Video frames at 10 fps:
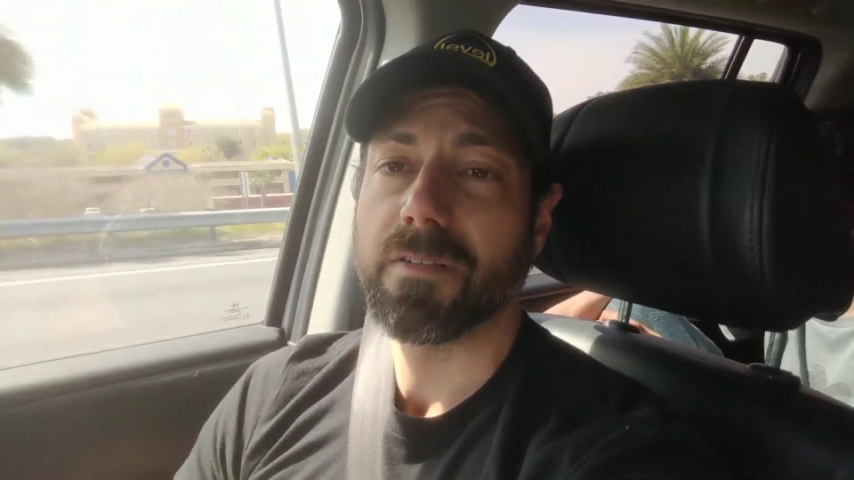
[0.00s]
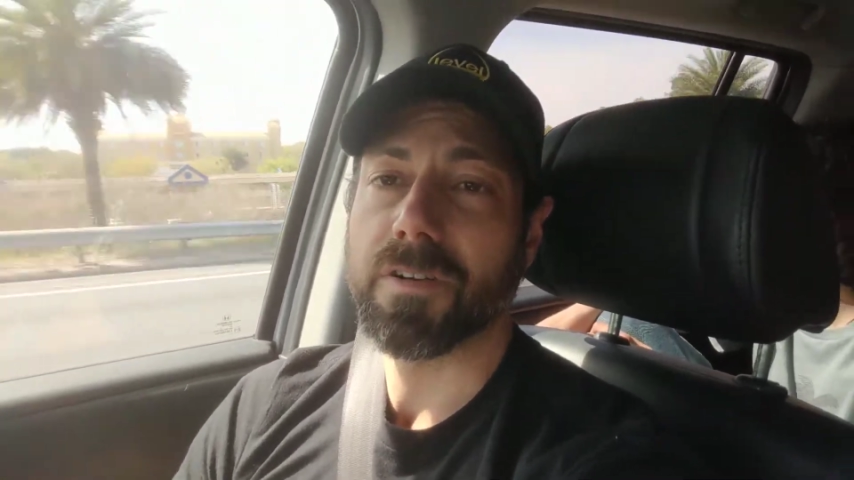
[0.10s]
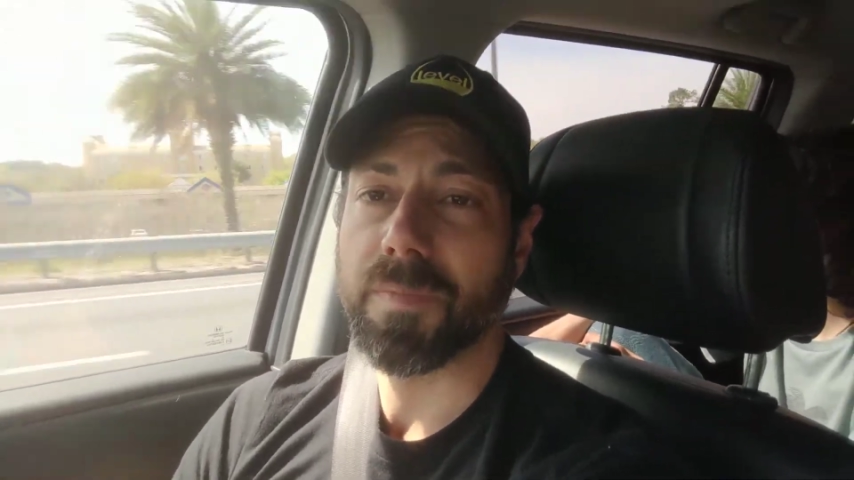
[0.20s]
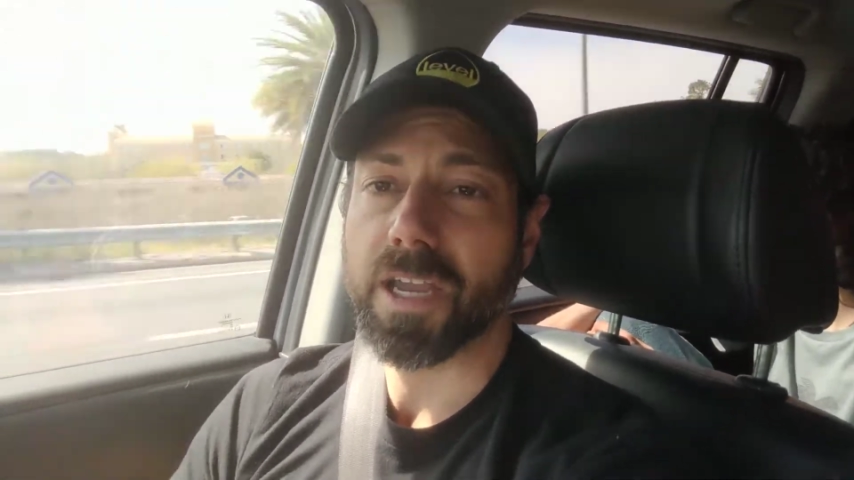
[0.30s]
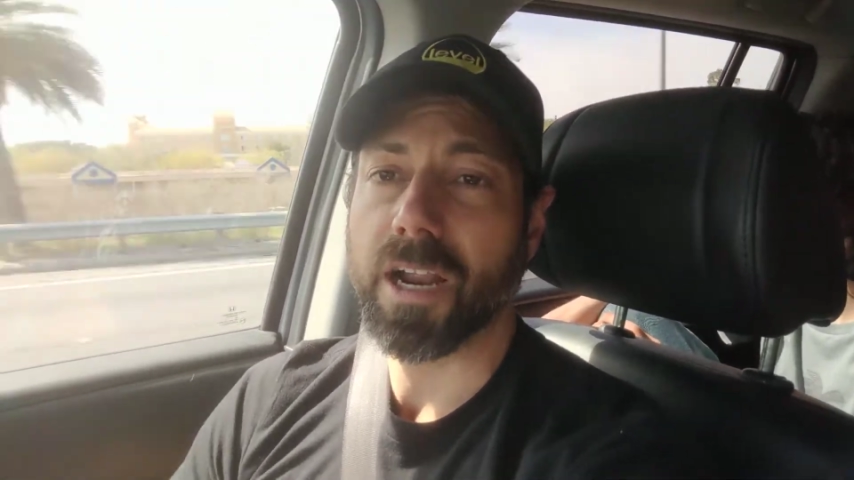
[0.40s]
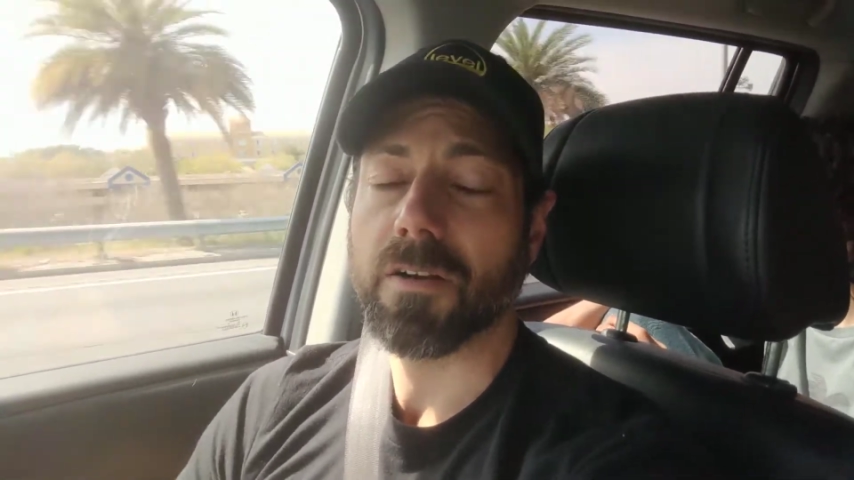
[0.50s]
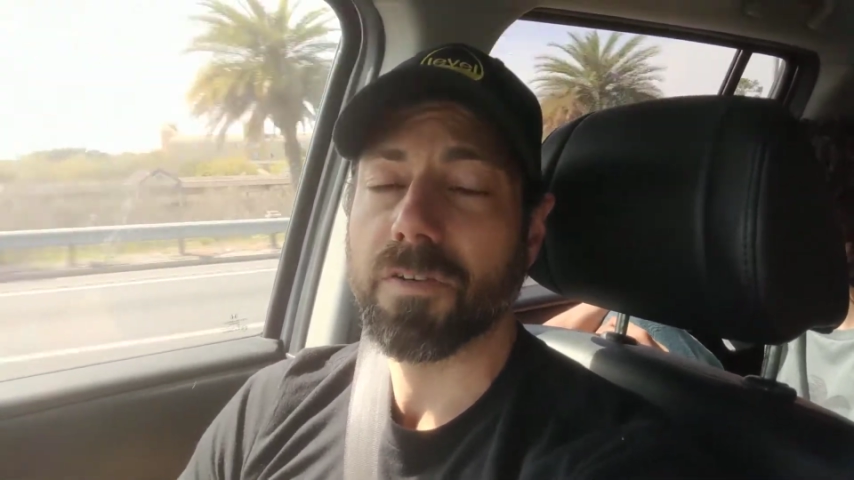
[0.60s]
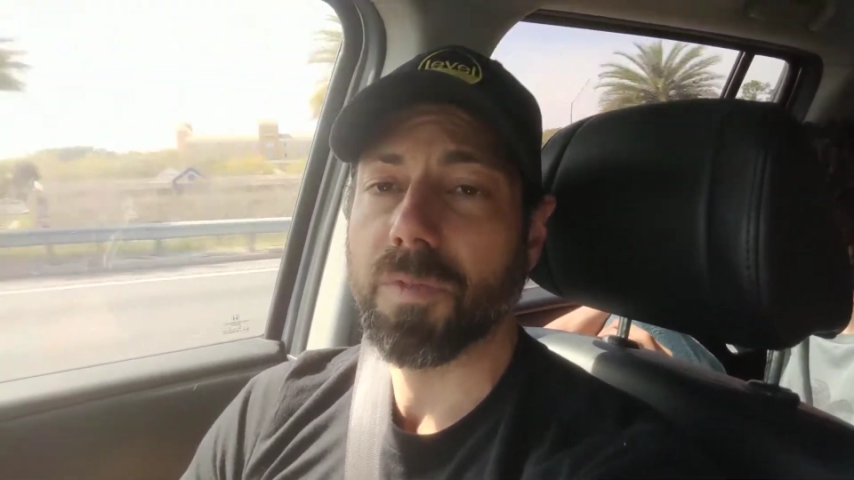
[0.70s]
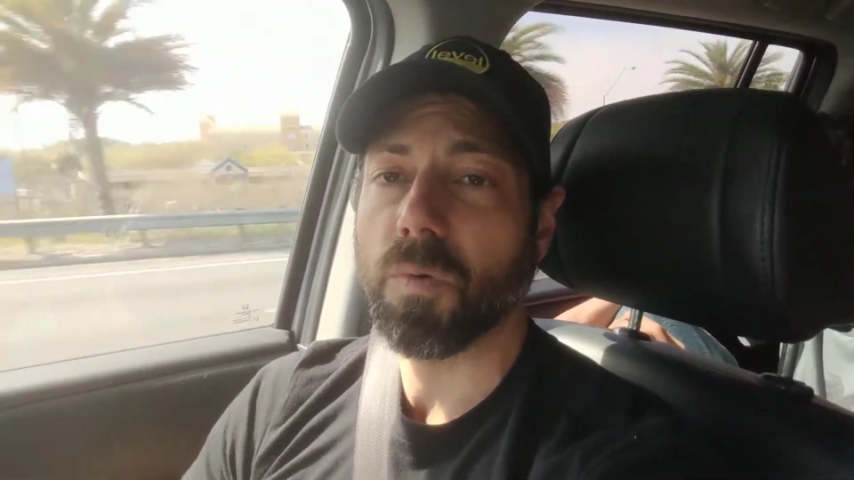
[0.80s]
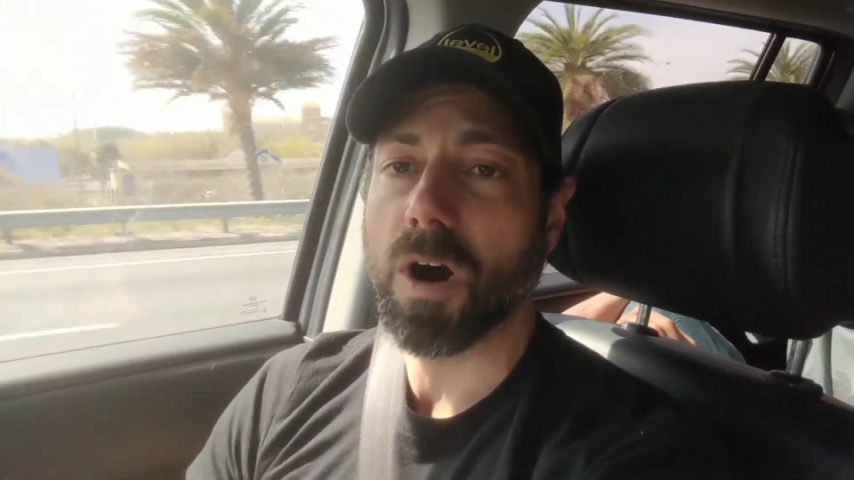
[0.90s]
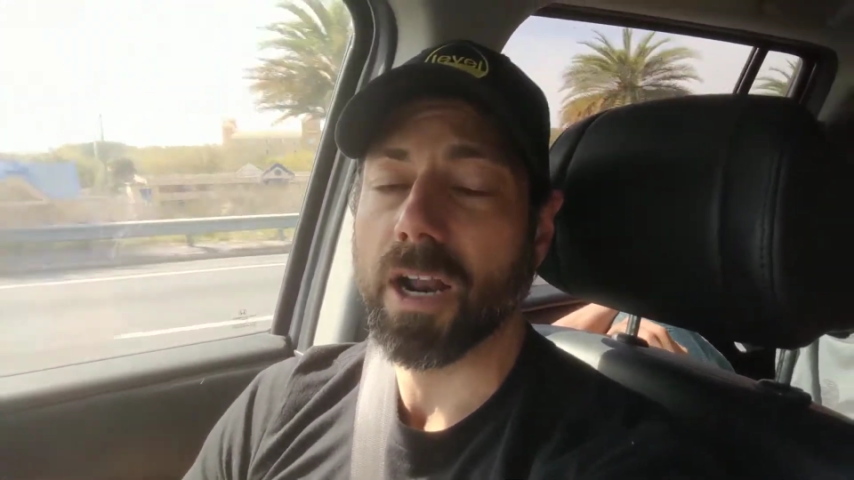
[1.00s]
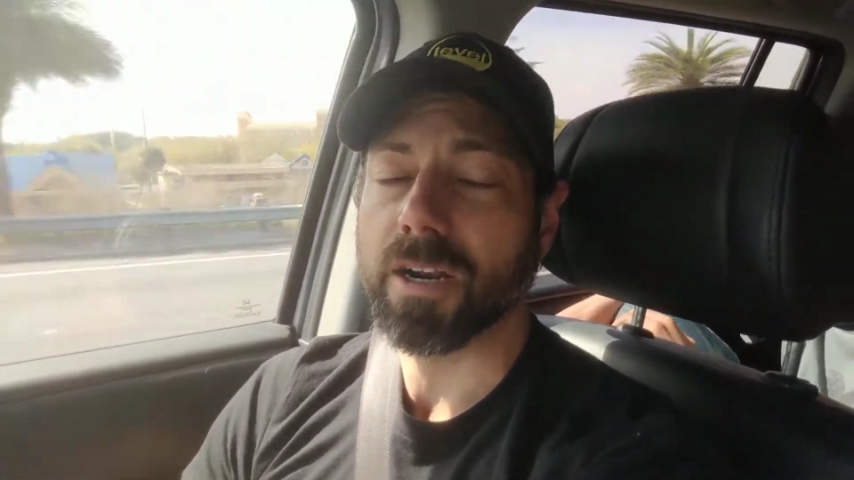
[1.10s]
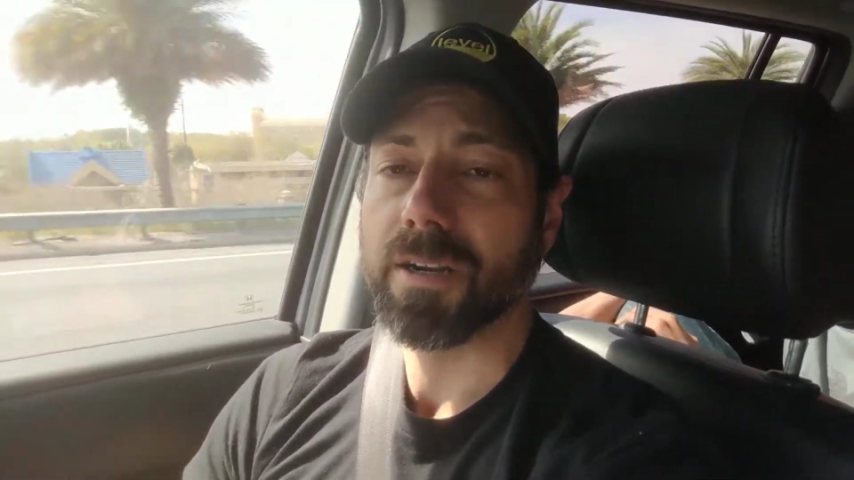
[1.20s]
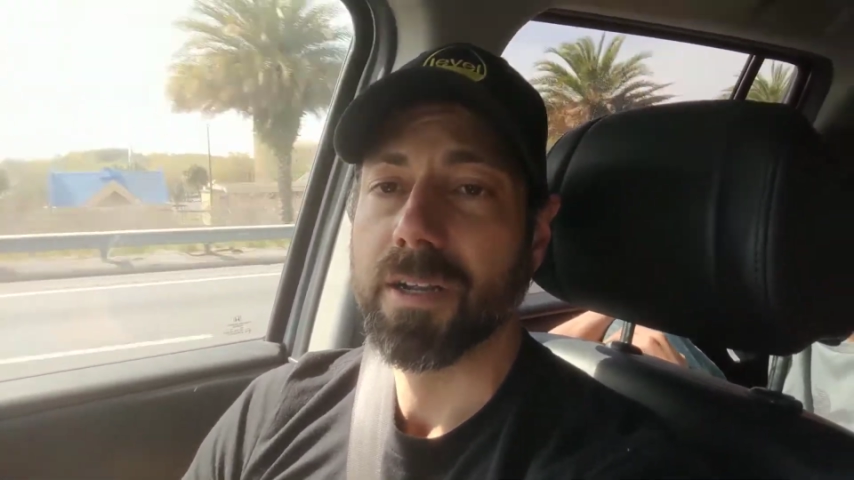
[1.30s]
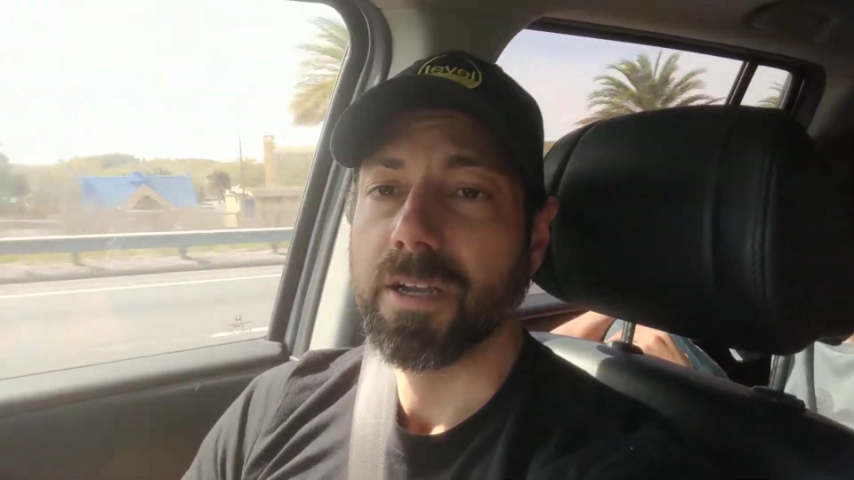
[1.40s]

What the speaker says: from the air, from the water,